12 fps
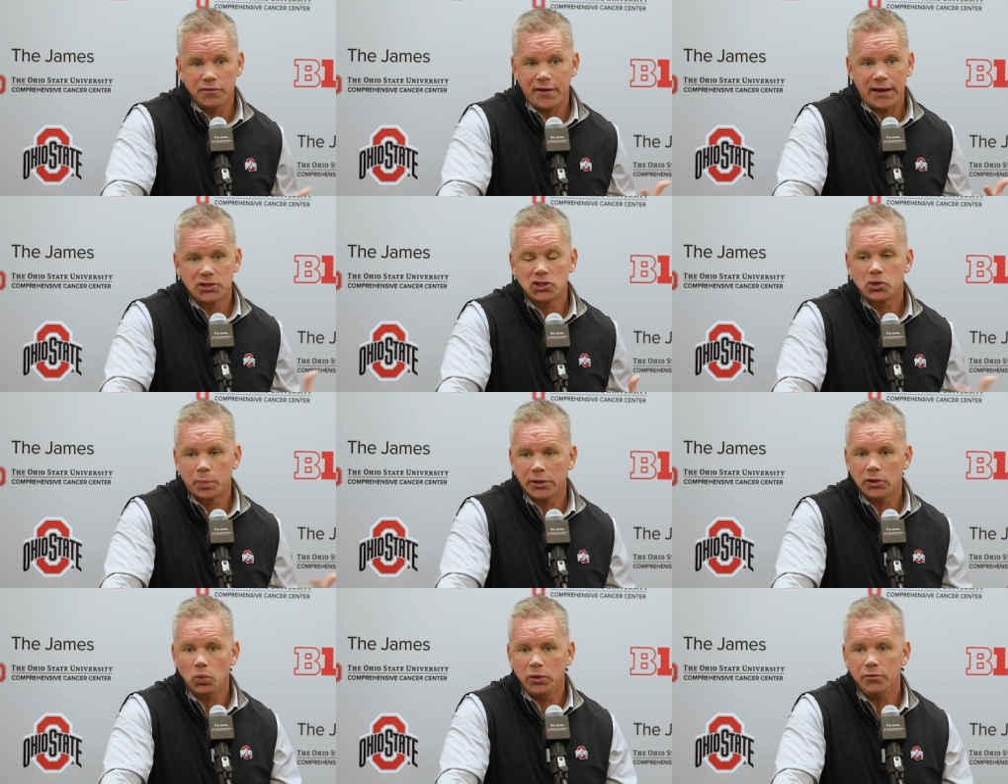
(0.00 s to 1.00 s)
fastest
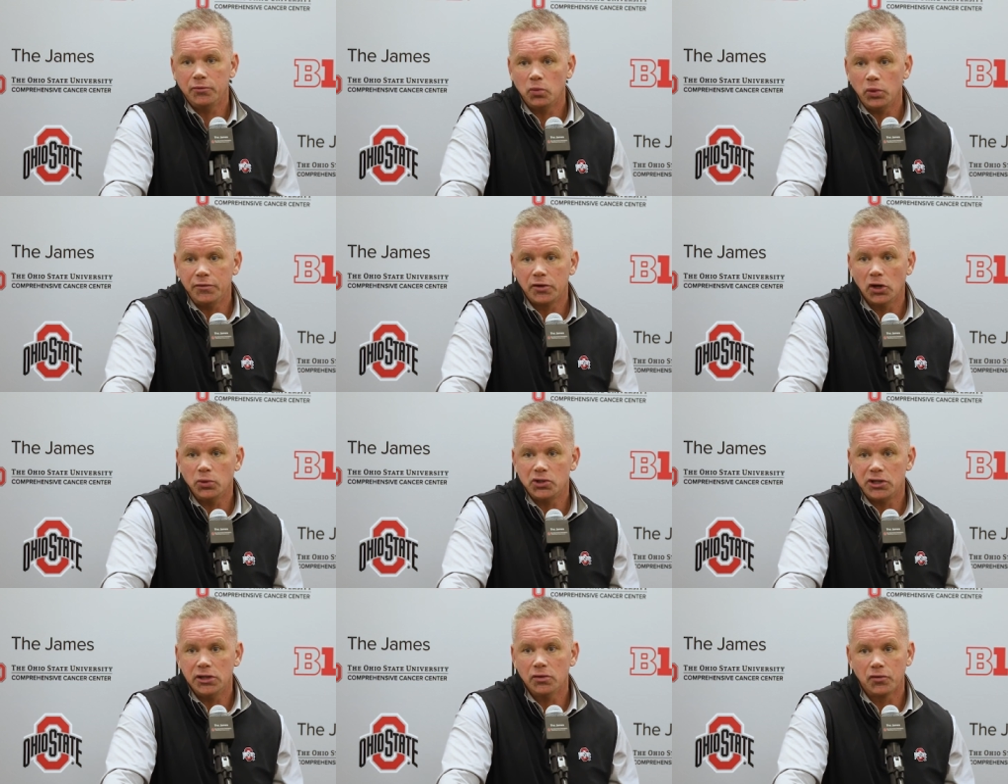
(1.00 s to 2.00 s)
player we've we've
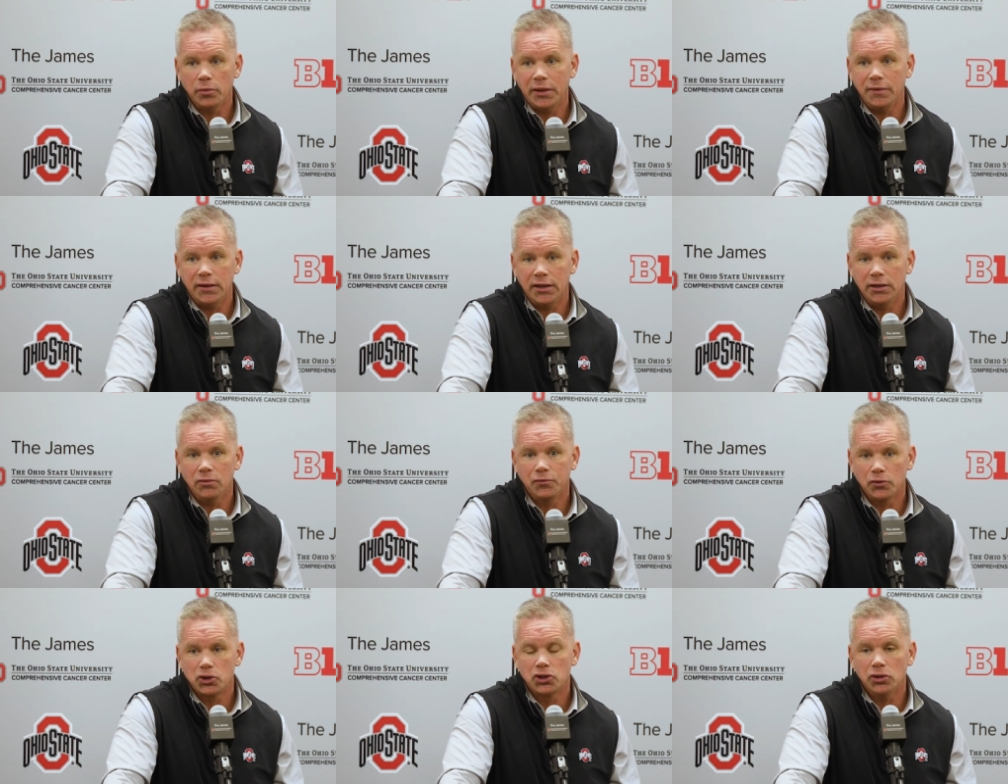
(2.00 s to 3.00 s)
coached here from end to end
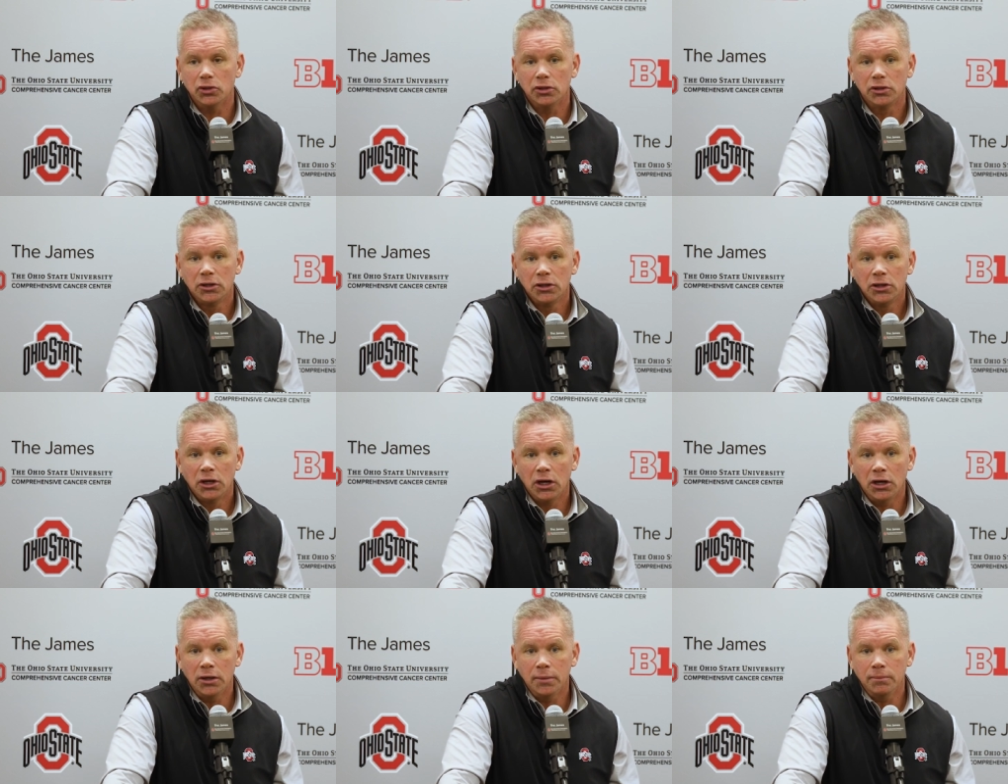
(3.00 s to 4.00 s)
for sure.
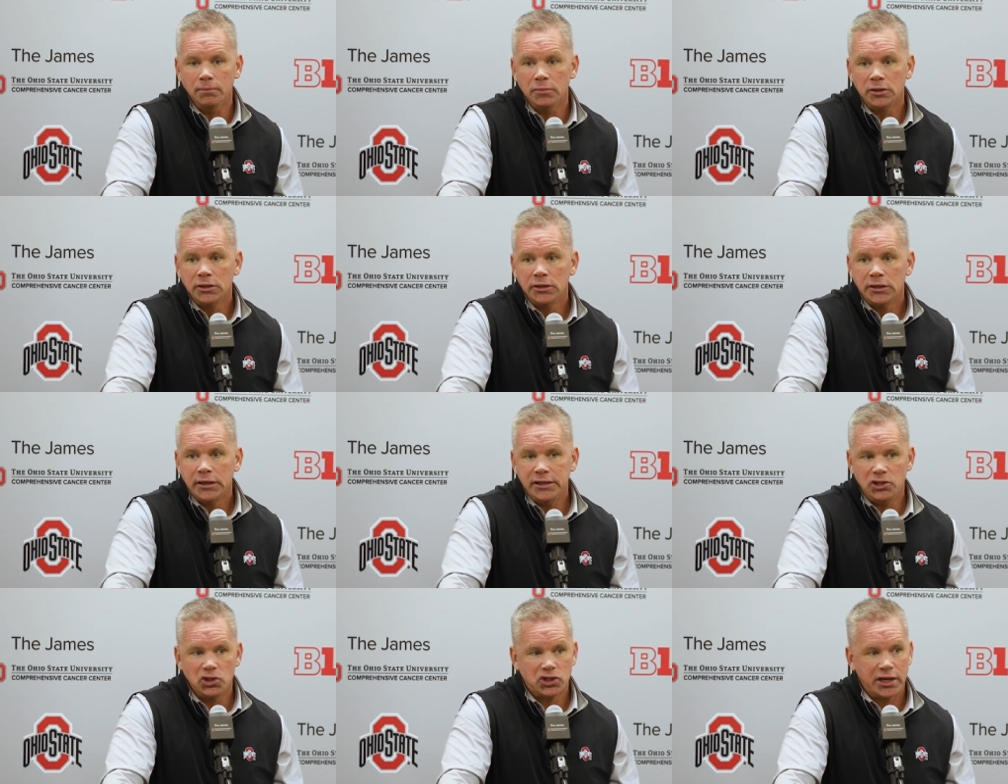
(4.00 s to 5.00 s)
Um, he
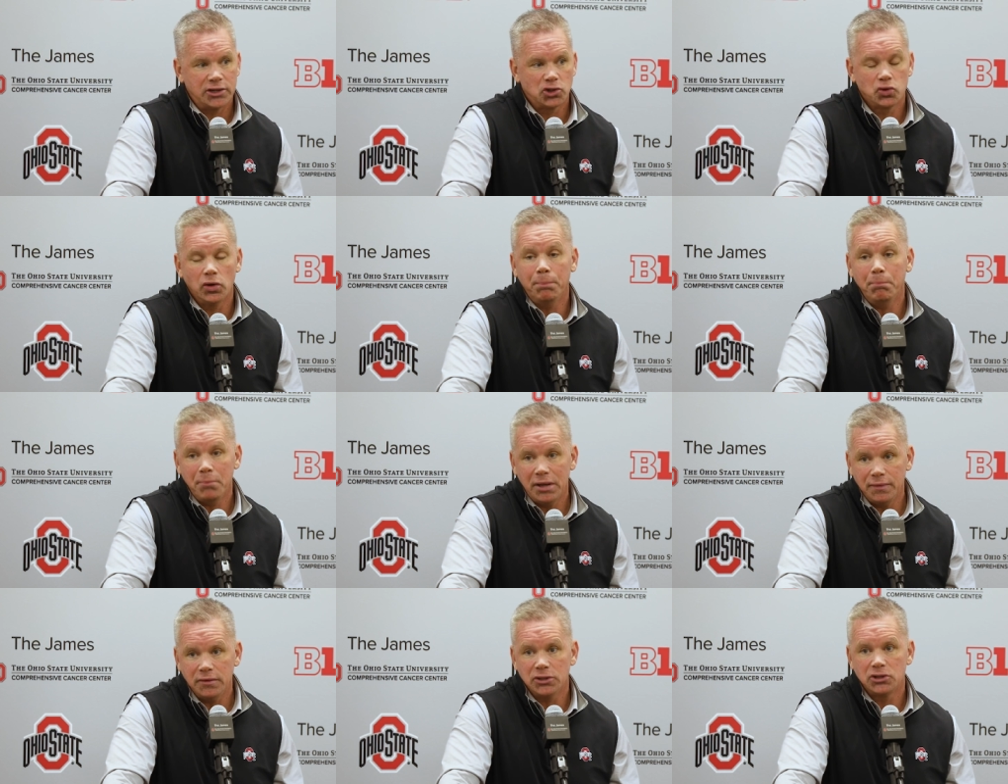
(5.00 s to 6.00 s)
just has
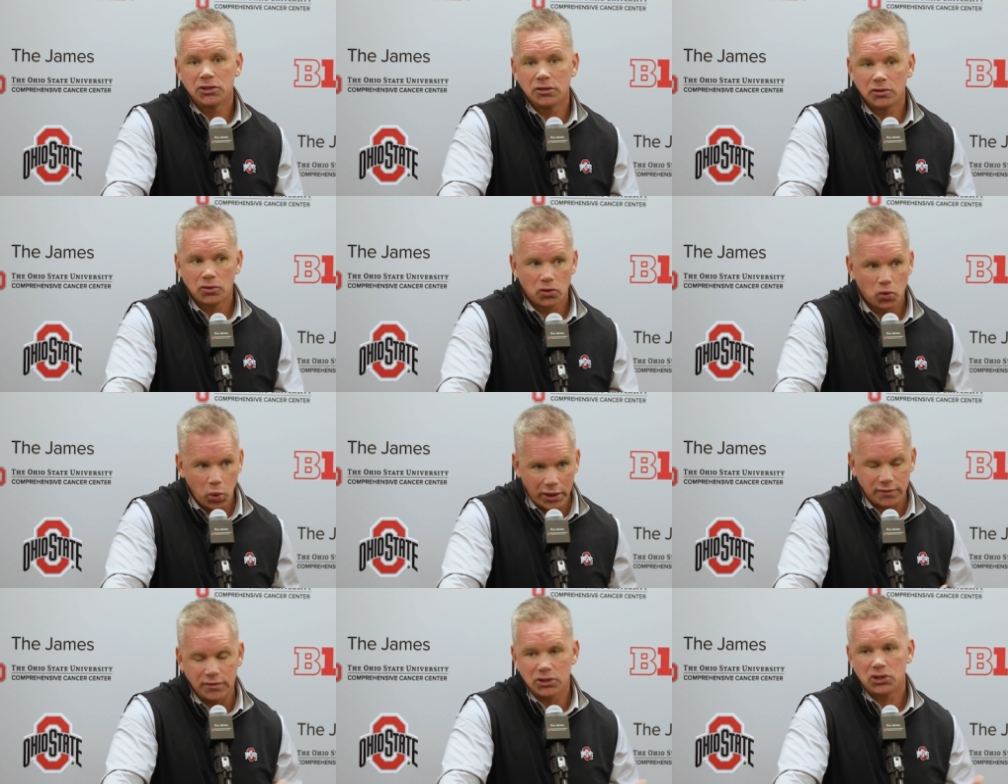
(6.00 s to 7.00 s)
tremendous
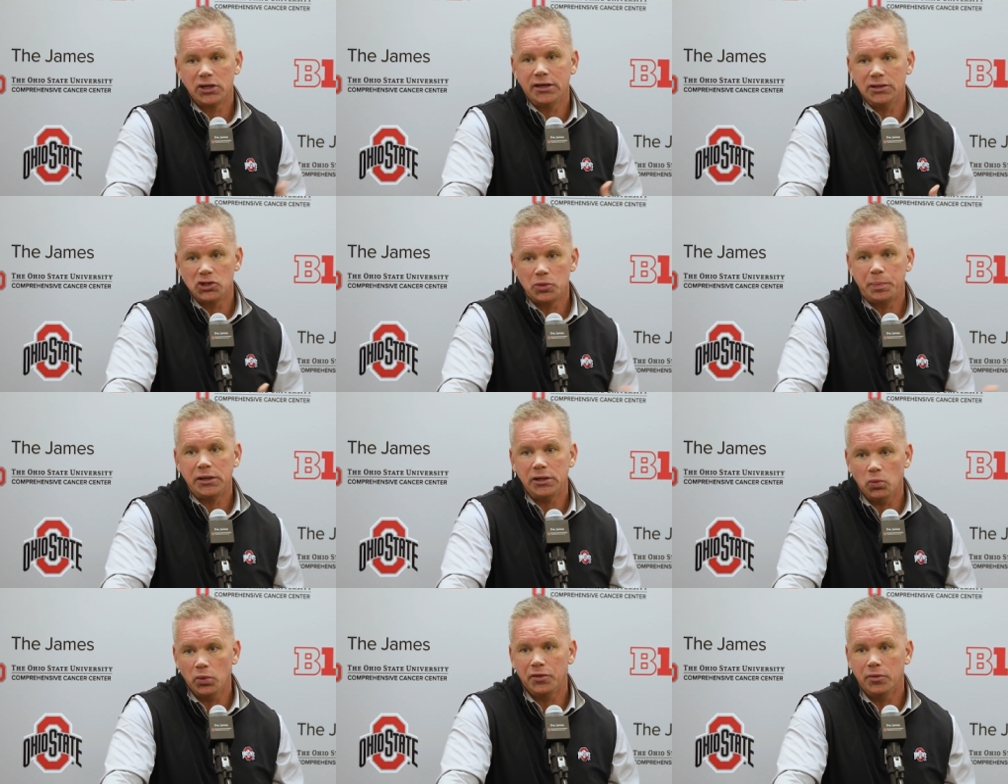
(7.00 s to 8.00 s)
quickness and
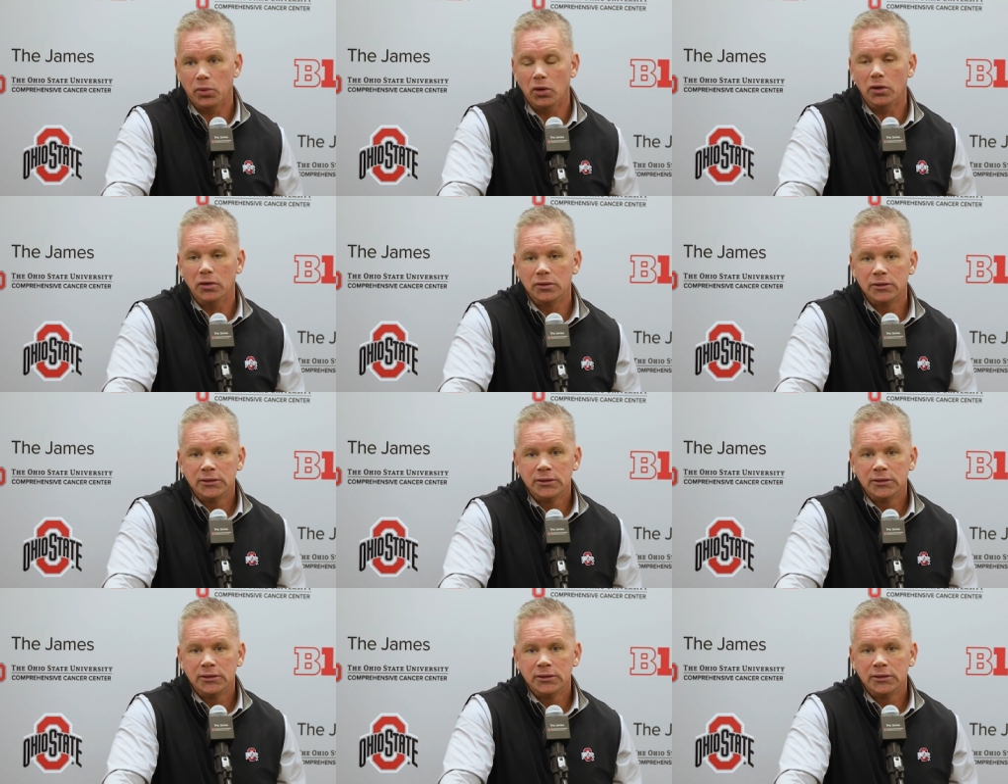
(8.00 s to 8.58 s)
speed with the ball.